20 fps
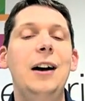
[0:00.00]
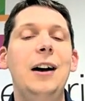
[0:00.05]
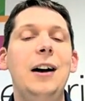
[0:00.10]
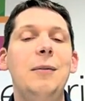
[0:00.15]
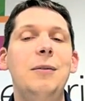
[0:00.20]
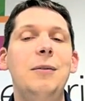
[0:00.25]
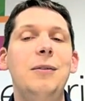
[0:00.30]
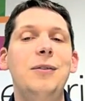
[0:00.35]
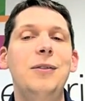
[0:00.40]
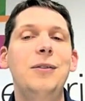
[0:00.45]

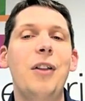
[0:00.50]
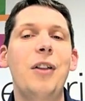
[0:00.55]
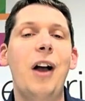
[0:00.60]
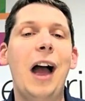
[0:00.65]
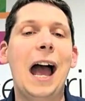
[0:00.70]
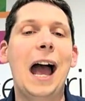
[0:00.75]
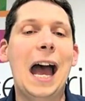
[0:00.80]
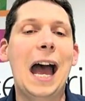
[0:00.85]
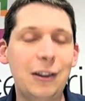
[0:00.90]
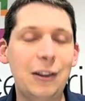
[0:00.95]
I
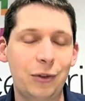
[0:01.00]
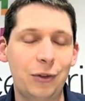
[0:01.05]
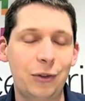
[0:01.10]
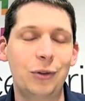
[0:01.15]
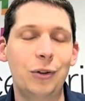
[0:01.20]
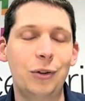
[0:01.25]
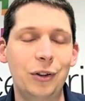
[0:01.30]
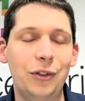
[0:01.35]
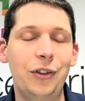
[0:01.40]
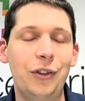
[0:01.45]
had
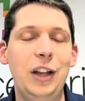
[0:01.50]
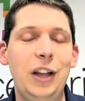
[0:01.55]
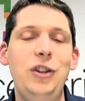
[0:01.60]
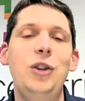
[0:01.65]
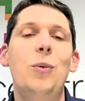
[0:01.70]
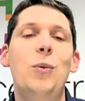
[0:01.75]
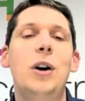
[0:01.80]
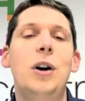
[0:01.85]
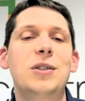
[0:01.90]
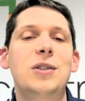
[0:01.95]
thought that I
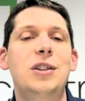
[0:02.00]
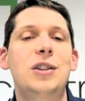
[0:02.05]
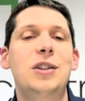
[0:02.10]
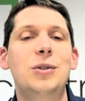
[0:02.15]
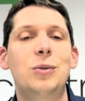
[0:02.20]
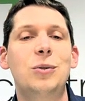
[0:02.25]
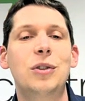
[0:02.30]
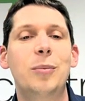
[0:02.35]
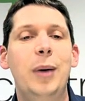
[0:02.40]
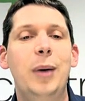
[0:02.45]
knew what I was going
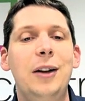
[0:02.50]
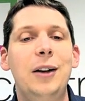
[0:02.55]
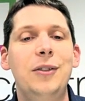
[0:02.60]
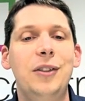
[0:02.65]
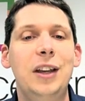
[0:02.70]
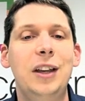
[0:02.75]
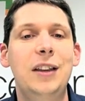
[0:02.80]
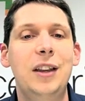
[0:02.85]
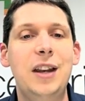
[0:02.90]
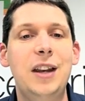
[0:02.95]
to talk
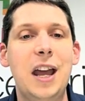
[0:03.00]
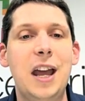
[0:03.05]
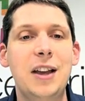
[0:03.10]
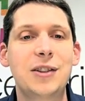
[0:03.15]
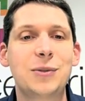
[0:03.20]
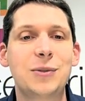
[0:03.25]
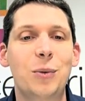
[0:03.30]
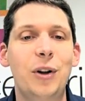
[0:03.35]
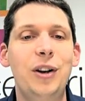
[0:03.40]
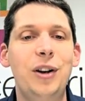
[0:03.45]
about in the
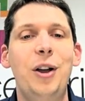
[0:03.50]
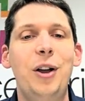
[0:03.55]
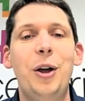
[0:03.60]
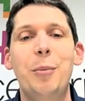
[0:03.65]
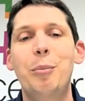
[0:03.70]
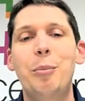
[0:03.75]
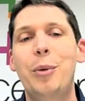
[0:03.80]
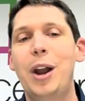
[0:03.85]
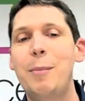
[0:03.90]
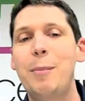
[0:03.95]
next one,
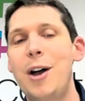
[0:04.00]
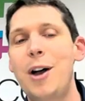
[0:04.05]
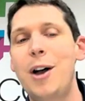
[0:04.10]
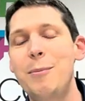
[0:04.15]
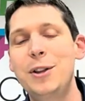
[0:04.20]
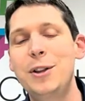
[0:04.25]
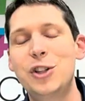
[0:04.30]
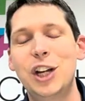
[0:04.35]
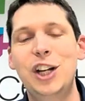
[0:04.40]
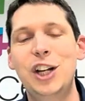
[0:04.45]
but I
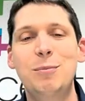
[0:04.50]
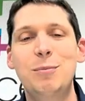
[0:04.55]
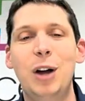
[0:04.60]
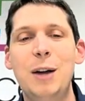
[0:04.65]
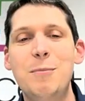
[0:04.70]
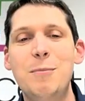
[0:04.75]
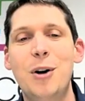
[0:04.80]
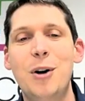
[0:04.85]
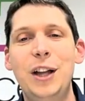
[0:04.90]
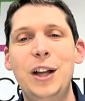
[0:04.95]
might be changing
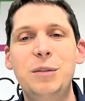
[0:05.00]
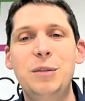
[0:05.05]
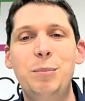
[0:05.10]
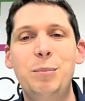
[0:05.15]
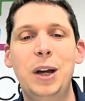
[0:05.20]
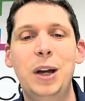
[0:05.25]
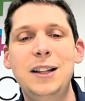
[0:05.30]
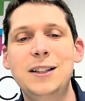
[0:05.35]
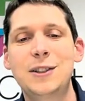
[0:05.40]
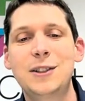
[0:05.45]
my
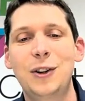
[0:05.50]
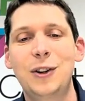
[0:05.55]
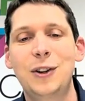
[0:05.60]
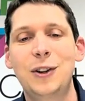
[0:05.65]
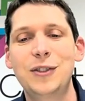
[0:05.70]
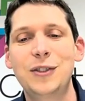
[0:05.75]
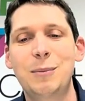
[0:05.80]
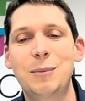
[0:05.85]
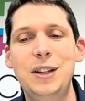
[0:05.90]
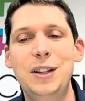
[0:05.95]
mind based
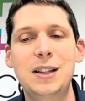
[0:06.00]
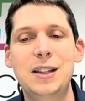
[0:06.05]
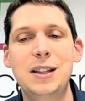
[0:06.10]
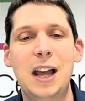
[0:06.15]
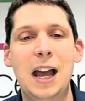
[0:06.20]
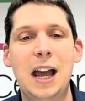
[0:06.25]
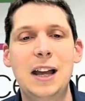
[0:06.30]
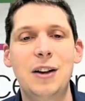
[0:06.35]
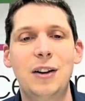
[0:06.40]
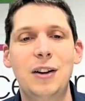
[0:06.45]
on some of
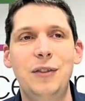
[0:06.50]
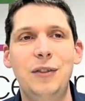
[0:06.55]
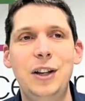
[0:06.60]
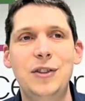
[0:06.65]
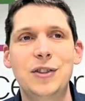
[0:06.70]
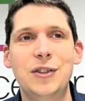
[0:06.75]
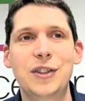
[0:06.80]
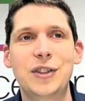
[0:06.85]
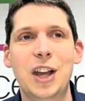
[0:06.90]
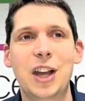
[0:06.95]
these AI
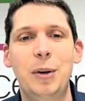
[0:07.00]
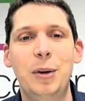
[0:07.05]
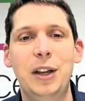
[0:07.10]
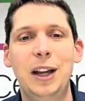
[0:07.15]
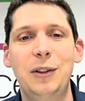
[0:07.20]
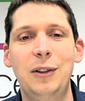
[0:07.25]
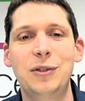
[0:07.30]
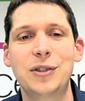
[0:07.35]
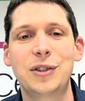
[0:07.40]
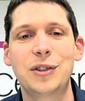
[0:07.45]
features
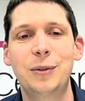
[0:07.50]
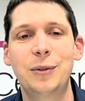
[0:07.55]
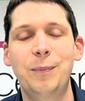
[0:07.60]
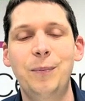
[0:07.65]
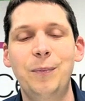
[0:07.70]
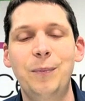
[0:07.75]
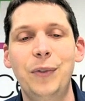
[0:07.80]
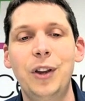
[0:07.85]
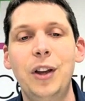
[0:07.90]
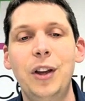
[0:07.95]
coming out
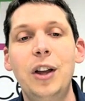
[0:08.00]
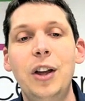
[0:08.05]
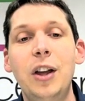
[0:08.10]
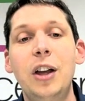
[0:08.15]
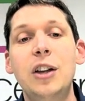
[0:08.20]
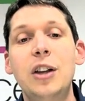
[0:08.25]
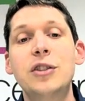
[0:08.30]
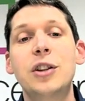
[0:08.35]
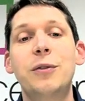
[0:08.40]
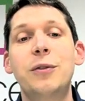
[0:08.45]
soon.
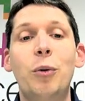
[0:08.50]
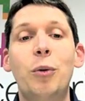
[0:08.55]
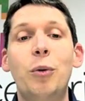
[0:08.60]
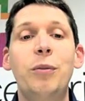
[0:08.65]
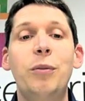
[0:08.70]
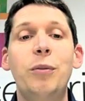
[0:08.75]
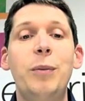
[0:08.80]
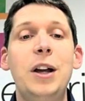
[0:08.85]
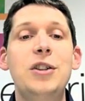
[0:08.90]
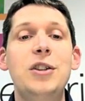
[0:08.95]
So for
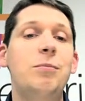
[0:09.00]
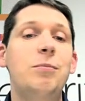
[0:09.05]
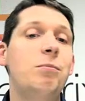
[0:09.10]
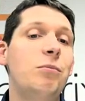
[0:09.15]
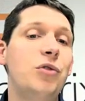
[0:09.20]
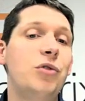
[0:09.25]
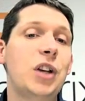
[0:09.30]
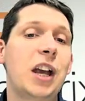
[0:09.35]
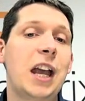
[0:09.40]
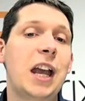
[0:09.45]
more
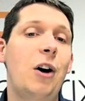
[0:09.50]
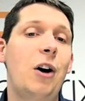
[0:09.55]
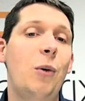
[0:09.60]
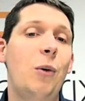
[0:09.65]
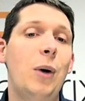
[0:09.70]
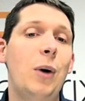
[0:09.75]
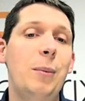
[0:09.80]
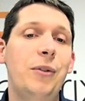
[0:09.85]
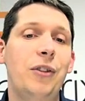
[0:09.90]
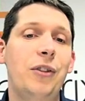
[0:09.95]
information, check out
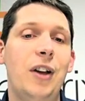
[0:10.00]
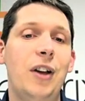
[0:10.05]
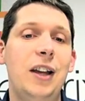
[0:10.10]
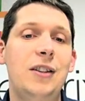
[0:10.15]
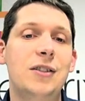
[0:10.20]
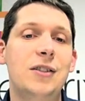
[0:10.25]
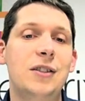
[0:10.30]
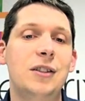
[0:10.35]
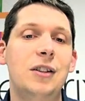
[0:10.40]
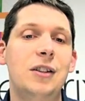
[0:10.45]
our
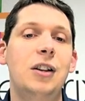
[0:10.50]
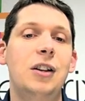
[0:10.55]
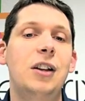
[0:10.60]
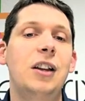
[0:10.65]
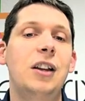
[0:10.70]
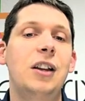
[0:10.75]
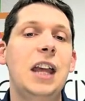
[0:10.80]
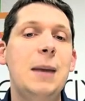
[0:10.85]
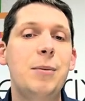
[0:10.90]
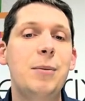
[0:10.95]
website,
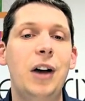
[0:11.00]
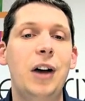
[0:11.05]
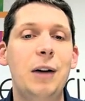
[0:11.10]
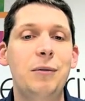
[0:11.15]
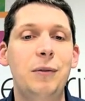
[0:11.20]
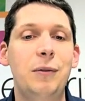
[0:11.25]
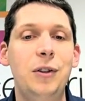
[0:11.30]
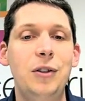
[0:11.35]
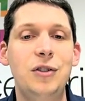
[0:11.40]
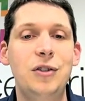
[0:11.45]
keep an
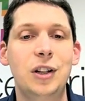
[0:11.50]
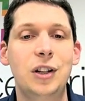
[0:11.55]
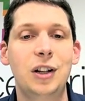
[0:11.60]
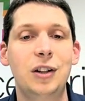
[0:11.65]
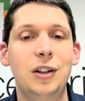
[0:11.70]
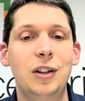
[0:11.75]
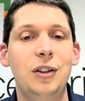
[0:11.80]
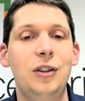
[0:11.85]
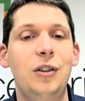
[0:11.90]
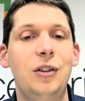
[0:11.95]
eye out for
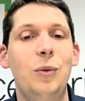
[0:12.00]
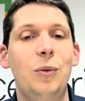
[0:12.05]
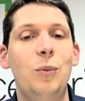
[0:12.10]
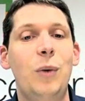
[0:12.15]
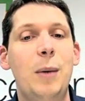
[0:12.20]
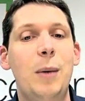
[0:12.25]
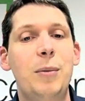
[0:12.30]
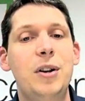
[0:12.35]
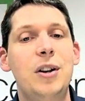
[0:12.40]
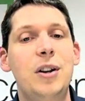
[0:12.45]
future
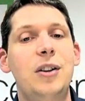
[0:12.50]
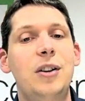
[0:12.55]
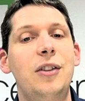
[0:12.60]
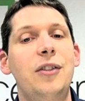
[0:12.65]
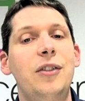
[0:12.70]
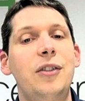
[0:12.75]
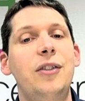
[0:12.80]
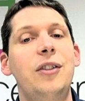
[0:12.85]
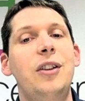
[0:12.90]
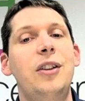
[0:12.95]

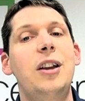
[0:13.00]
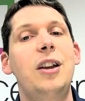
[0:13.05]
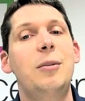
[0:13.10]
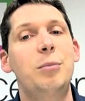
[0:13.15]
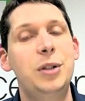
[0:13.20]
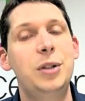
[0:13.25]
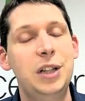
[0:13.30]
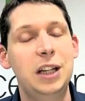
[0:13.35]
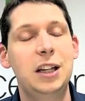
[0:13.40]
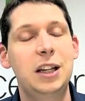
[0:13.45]
webinars,
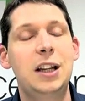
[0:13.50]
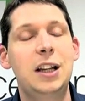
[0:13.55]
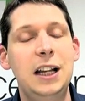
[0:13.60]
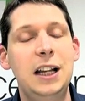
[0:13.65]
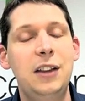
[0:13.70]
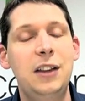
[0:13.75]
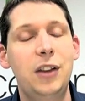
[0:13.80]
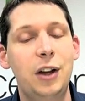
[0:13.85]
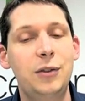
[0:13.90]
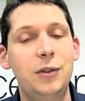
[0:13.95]

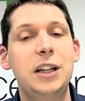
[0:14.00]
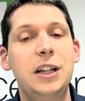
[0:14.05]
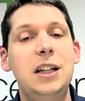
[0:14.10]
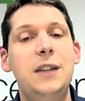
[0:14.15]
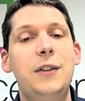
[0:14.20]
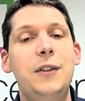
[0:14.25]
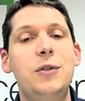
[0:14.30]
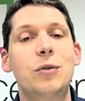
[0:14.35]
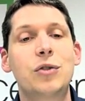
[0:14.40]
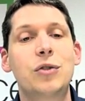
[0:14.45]
particularly those
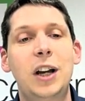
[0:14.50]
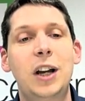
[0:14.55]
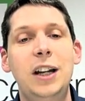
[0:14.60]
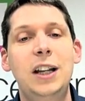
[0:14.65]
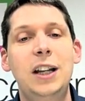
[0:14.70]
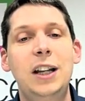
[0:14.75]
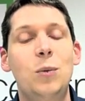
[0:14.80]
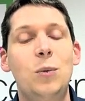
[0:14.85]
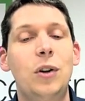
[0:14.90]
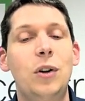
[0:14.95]
individual
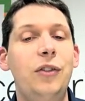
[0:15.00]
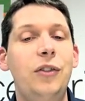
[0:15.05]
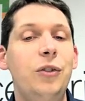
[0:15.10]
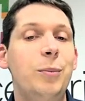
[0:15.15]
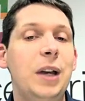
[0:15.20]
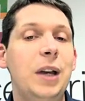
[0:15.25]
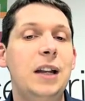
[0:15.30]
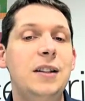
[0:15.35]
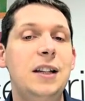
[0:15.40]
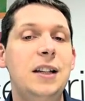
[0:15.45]
training
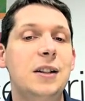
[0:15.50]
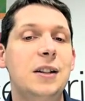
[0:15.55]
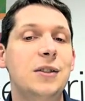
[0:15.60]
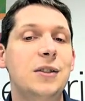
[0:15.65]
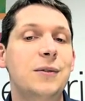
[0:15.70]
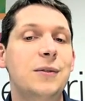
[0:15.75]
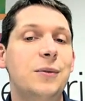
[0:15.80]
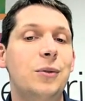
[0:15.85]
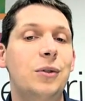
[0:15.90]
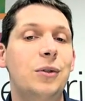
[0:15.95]
ones you'll be getting
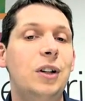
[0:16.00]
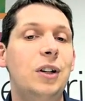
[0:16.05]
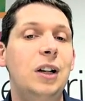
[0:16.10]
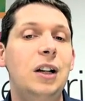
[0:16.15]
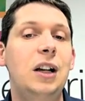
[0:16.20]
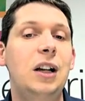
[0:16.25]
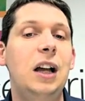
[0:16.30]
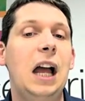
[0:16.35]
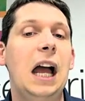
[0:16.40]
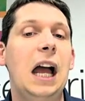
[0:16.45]
details for,
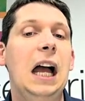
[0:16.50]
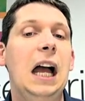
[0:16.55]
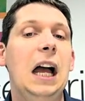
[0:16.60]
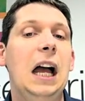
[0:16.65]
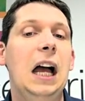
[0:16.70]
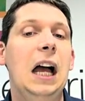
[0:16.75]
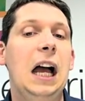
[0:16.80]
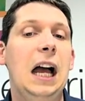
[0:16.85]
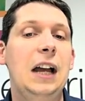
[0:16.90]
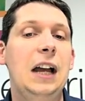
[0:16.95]

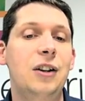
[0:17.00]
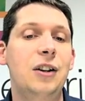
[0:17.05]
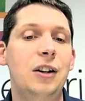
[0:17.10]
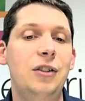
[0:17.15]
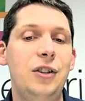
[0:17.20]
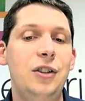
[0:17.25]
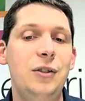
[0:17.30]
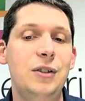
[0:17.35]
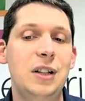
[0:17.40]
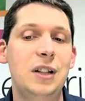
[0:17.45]
and
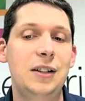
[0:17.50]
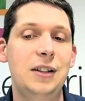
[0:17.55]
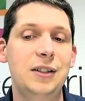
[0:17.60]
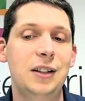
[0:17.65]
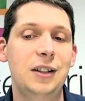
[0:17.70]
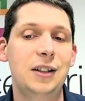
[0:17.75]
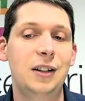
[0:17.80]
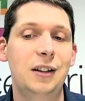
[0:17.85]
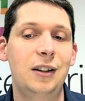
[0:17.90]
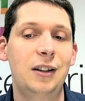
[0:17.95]
our
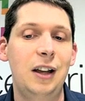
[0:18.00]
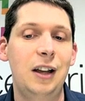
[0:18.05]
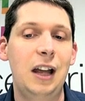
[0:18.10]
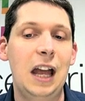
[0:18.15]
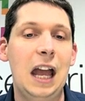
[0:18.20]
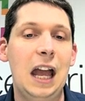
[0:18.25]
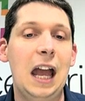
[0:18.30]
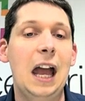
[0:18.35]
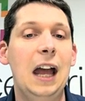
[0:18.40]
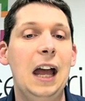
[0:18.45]
newsletter.
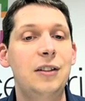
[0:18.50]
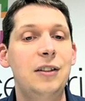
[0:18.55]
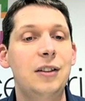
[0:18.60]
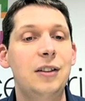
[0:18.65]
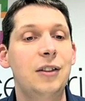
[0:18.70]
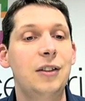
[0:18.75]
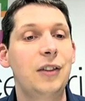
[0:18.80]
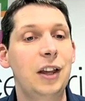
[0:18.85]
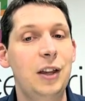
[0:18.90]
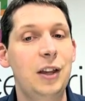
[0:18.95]

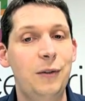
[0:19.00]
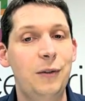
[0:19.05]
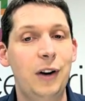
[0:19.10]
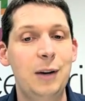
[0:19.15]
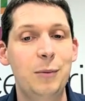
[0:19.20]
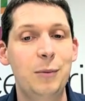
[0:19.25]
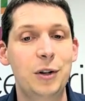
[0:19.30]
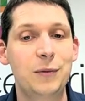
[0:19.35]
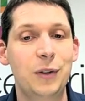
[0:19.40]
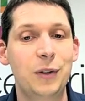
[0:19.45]
And thank you
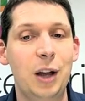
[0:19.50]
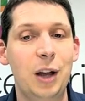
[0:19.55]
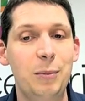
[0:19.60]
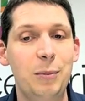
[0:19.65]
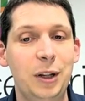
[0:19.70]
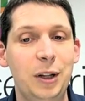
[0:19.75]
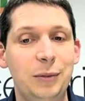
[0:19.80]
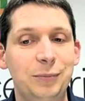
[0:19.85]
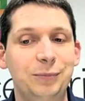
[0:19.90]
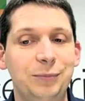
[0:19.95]
very much for
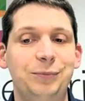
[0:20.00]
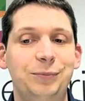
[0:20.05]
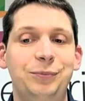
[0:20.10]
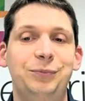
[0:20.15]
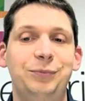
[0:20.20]
coming.